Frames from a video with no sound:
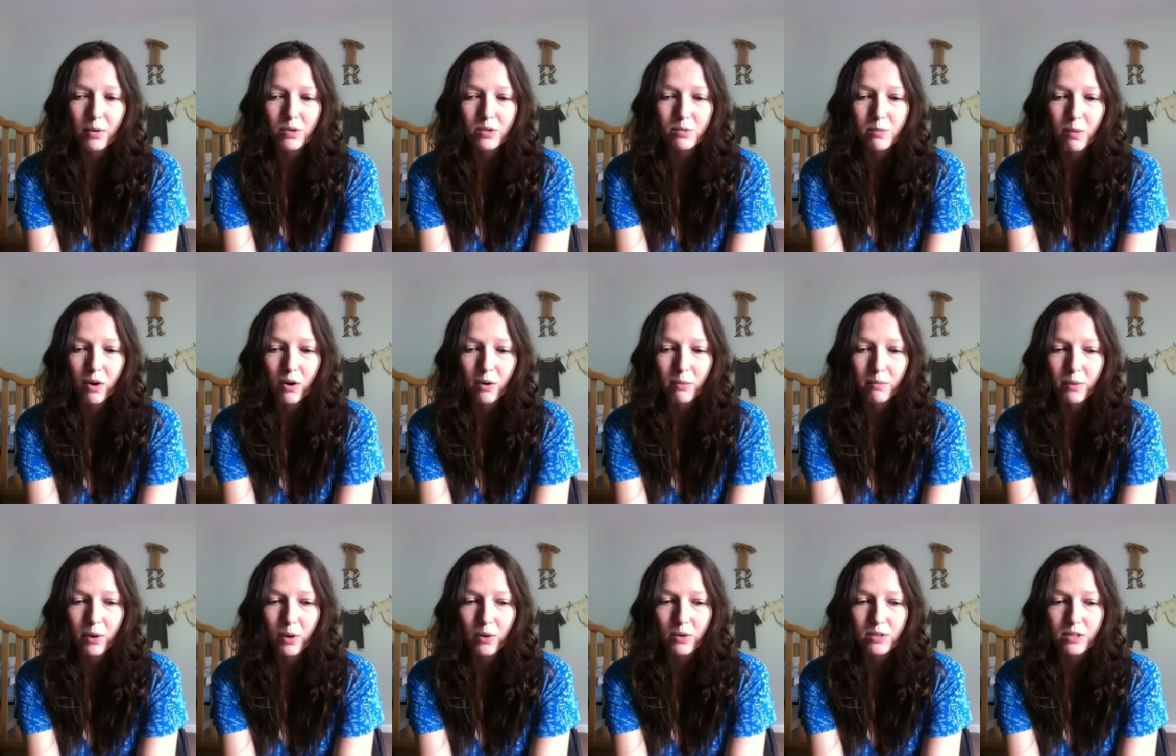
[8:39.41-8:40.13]

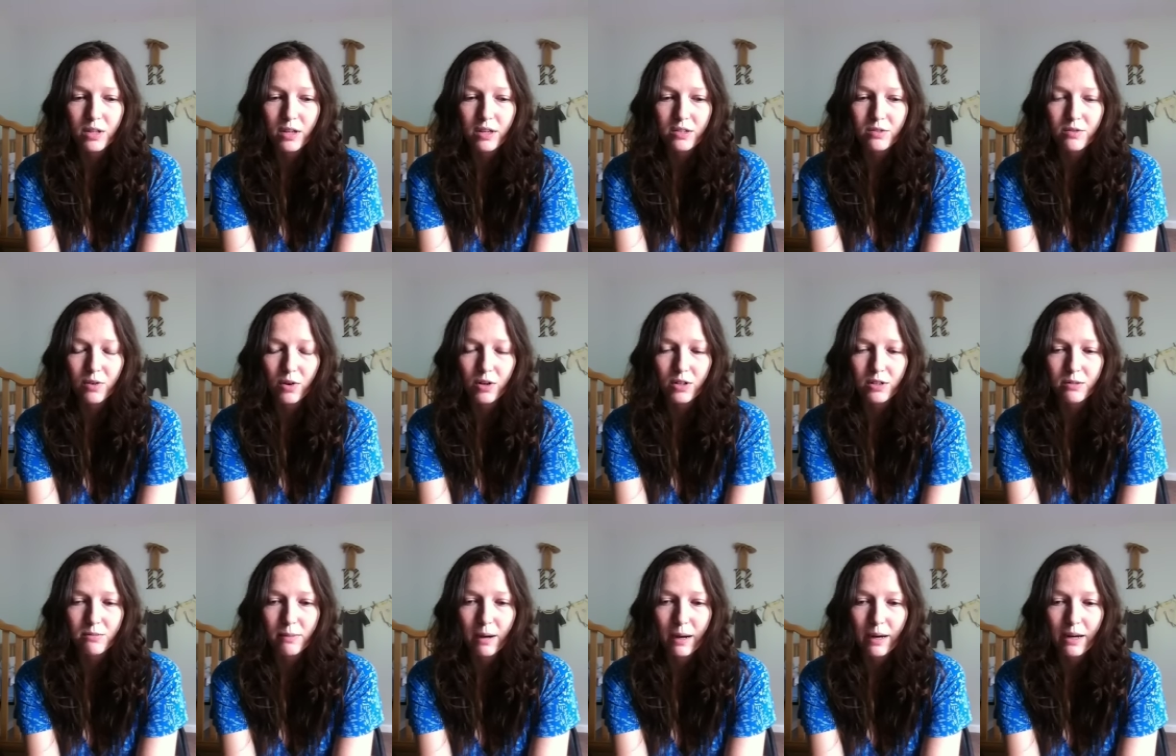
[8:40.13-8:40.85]
postpartum goes, as far
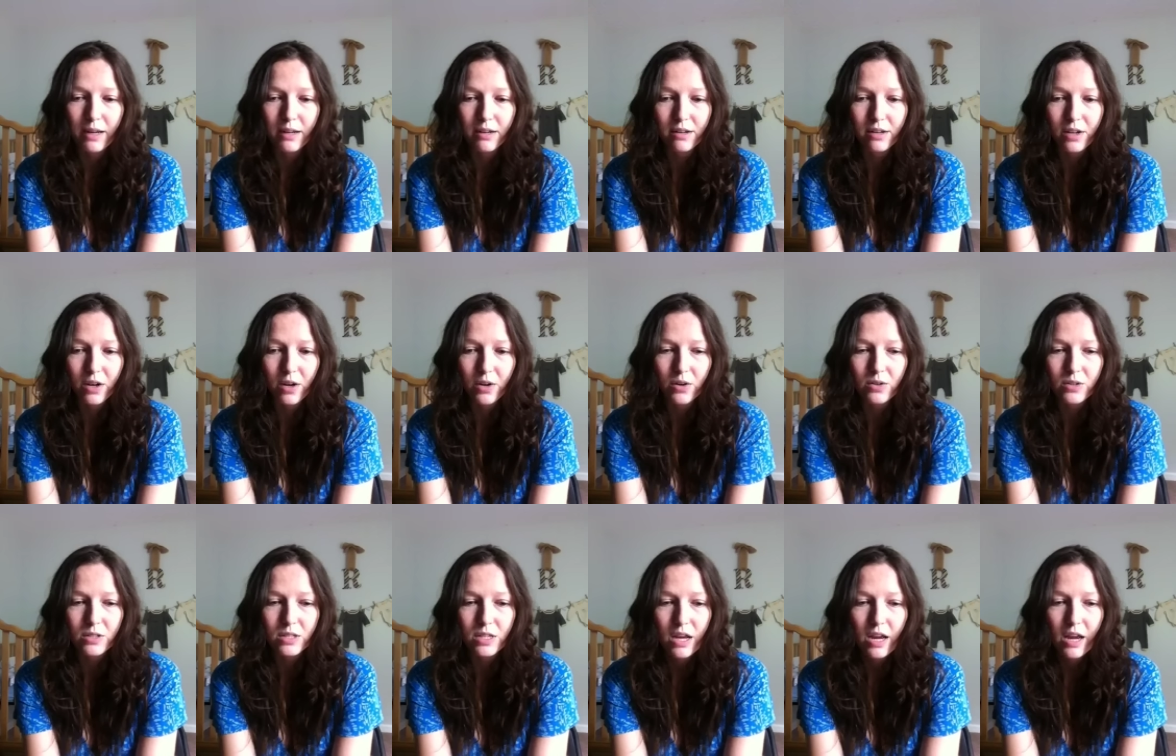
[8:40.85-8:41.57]
as my end
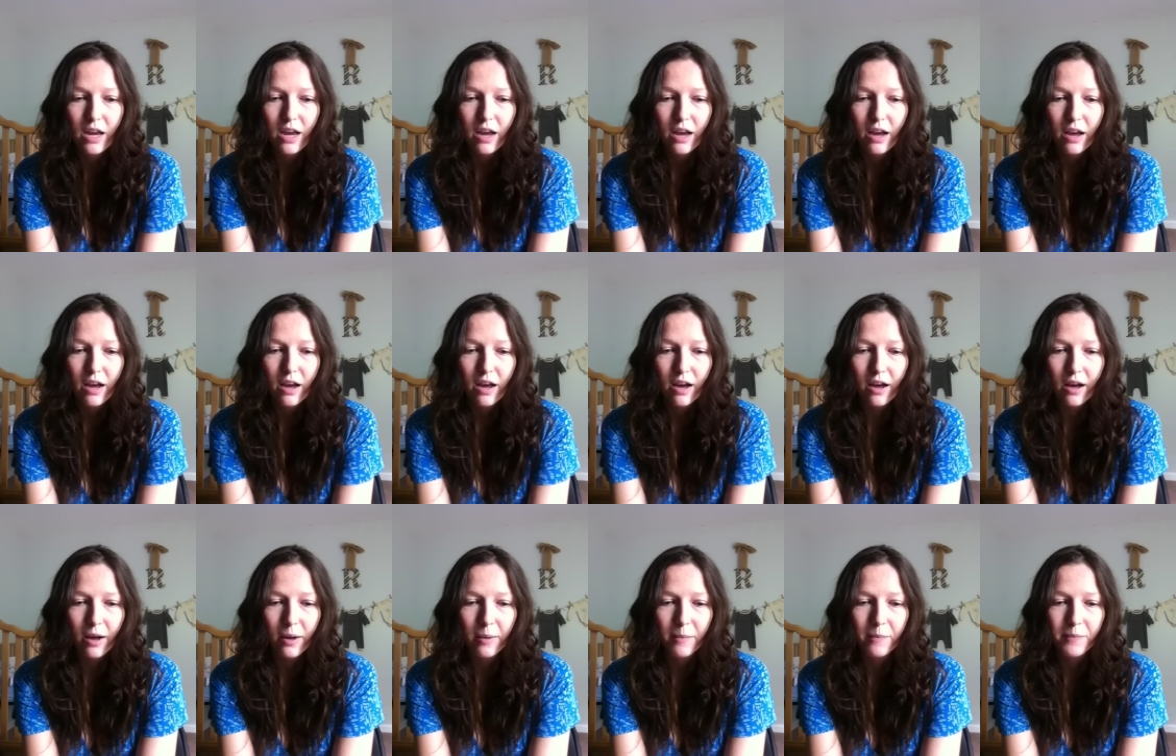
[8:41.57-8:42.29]
goes.
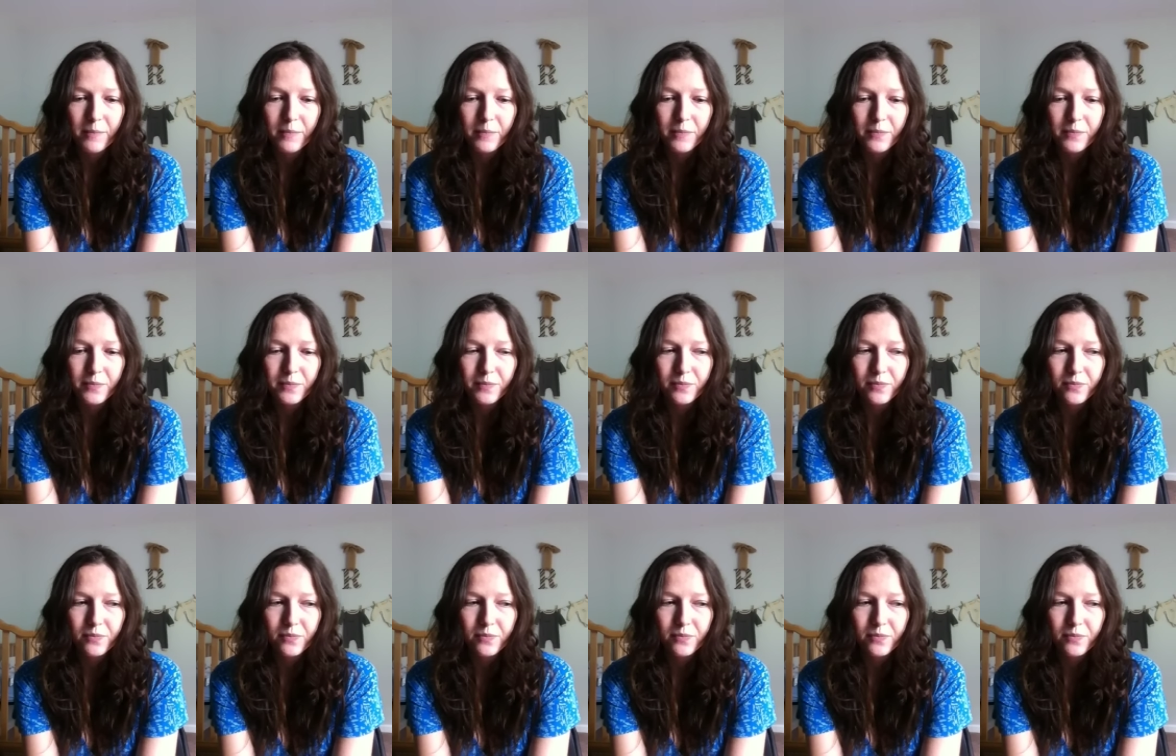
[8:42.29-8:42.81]
Um,